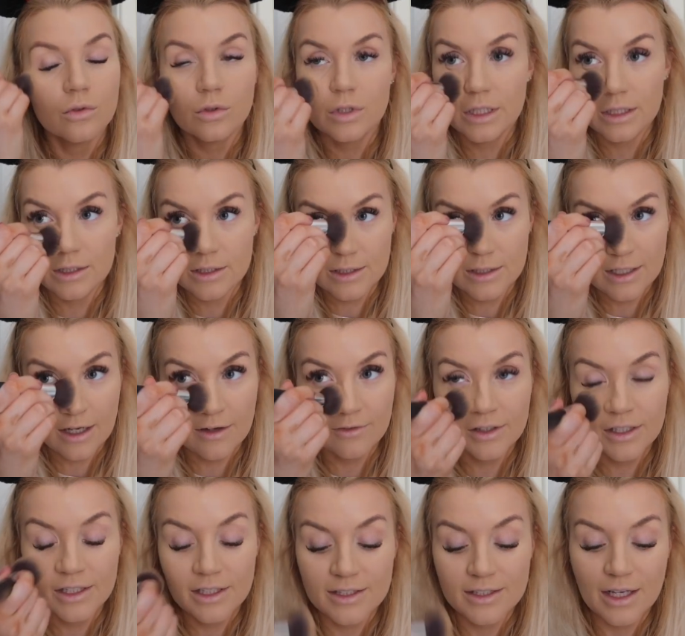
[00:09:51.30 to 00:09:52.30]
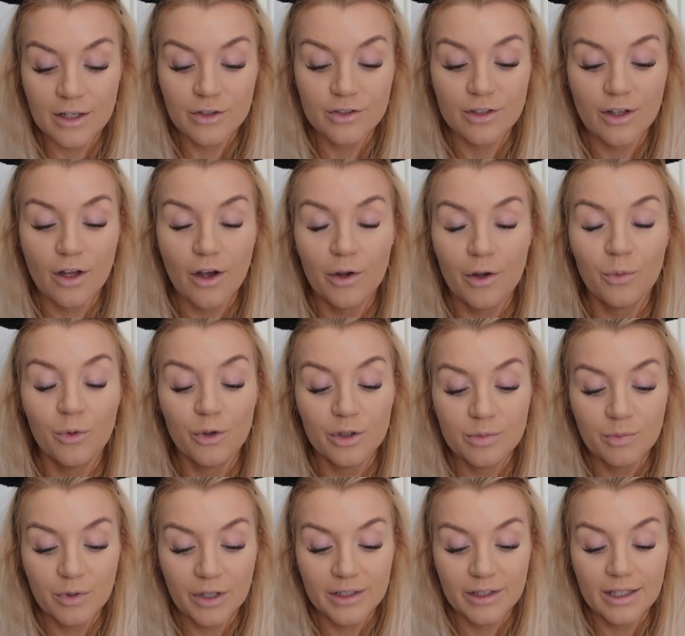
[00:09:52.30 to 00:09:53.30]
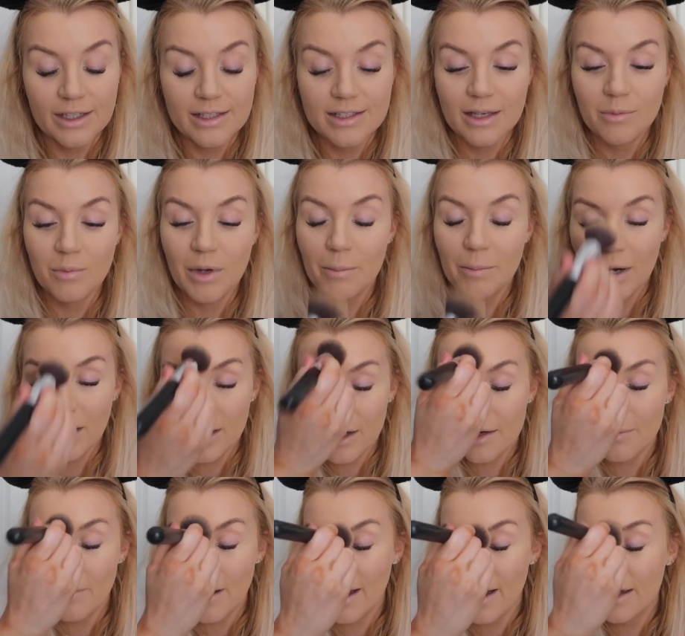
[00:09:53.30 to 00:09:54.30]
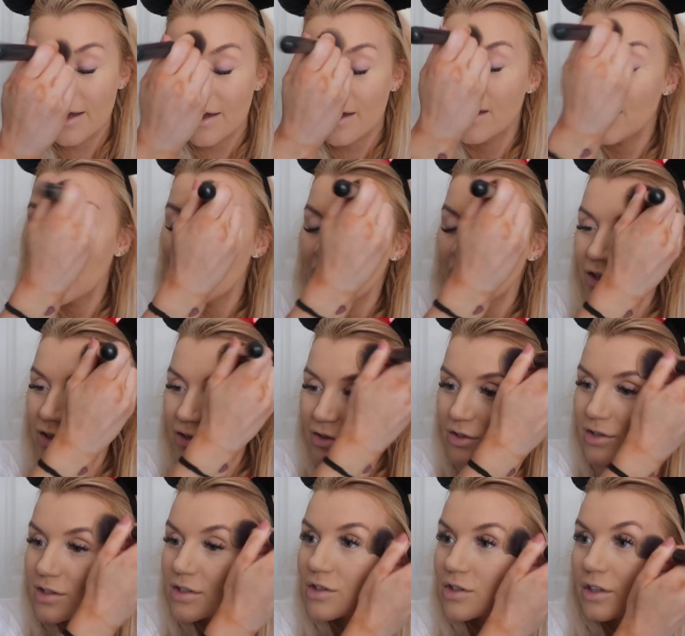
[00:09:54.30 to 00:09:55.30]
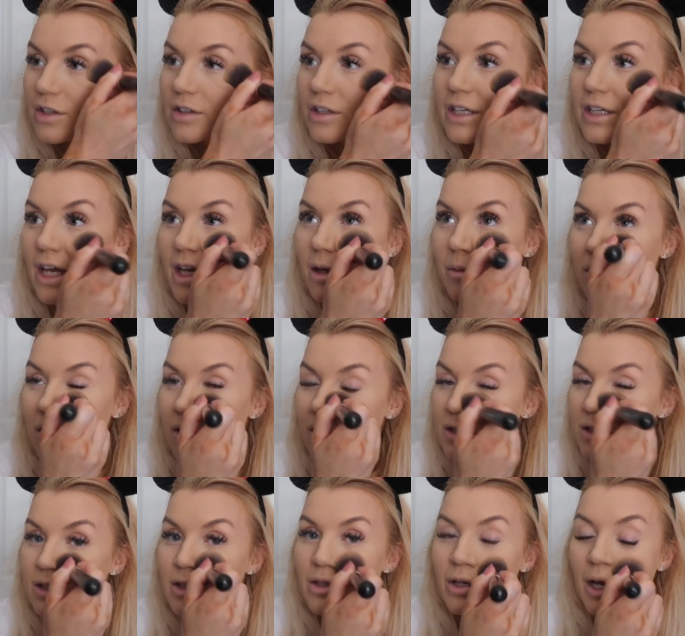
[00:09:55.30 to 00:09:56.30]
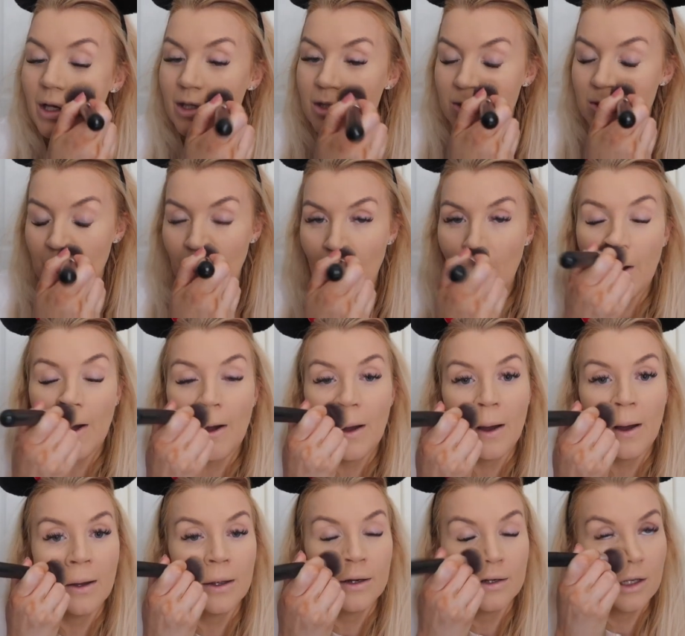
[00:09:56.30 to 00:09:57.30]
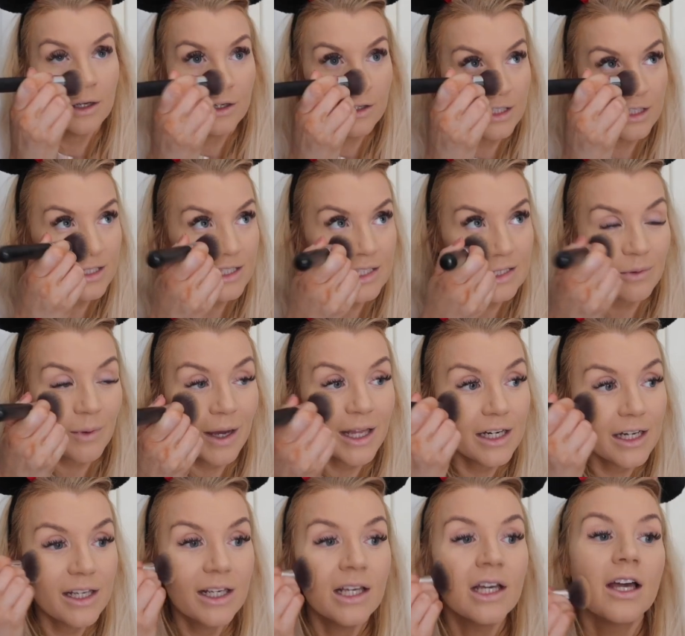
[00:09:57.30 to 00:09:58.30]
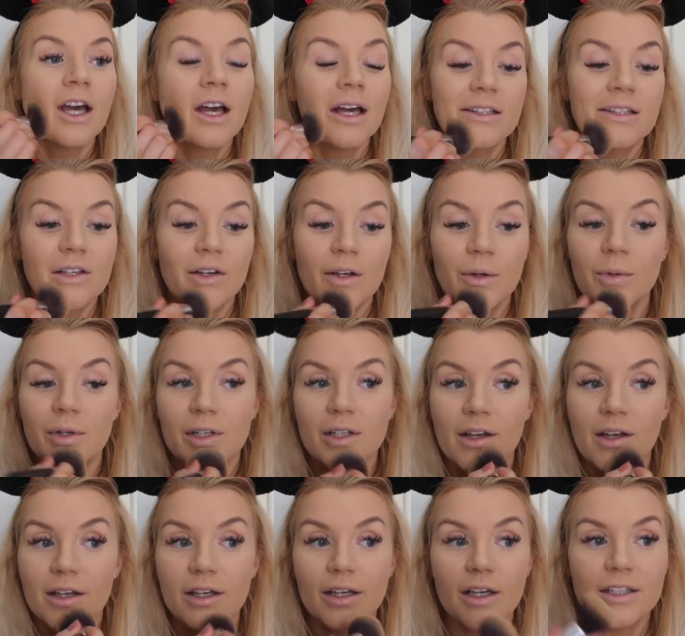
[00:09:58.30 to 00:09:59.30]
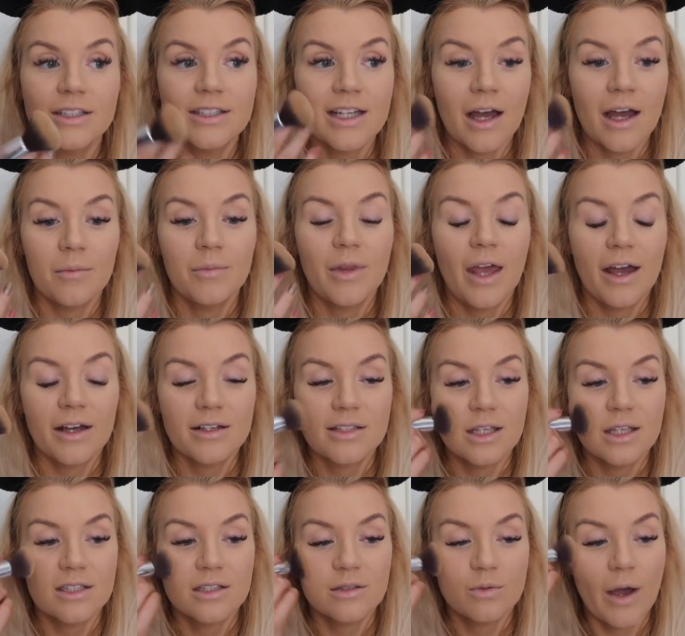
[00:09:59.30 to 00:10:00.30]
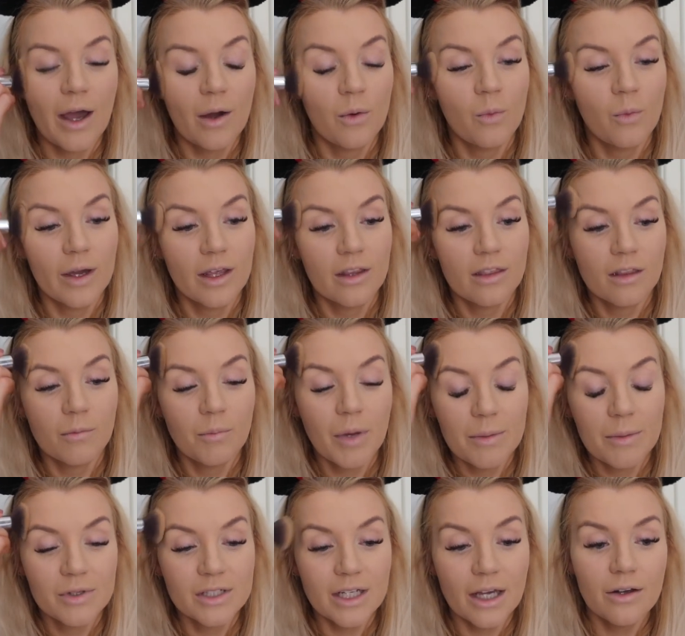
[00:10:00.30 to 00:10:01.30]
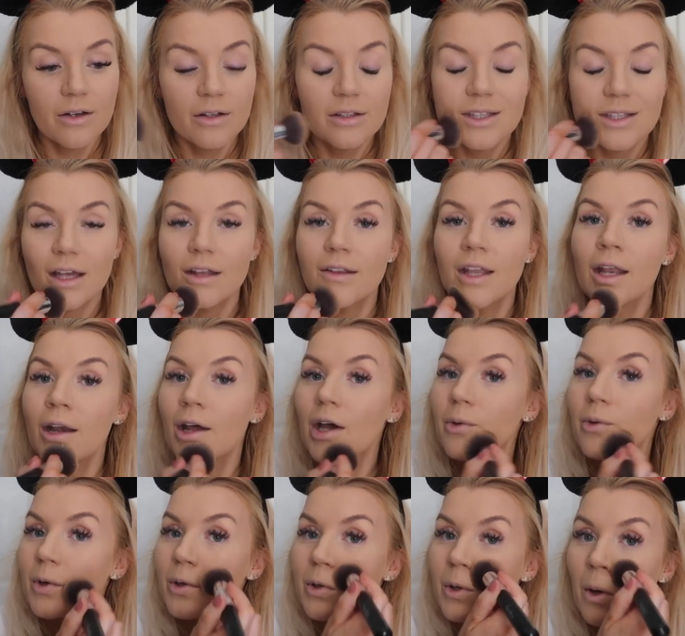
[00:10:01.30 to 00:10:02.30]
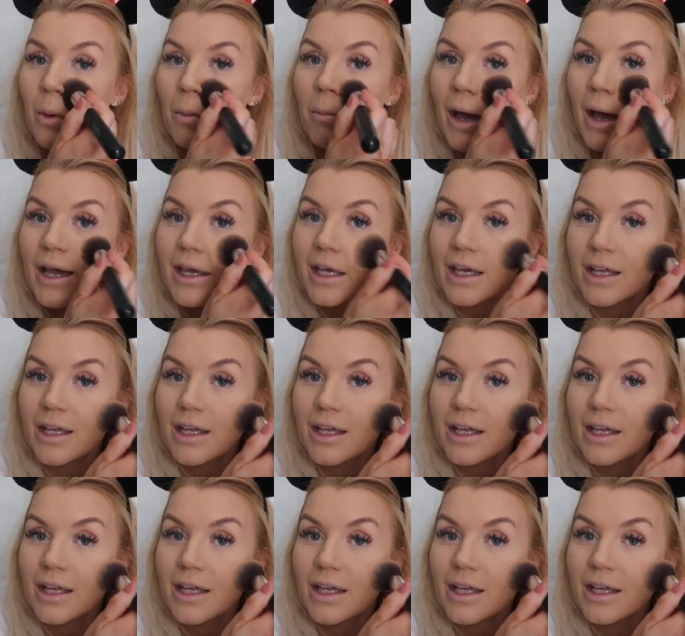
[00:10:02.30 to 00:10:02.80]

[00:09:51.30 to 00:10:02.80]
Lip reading: So this is definitely an essential. I would bring this in my park bag just during the day because you get so hot and like sweaty. So I would like dab the excess sweat with paper towels, and then I would go back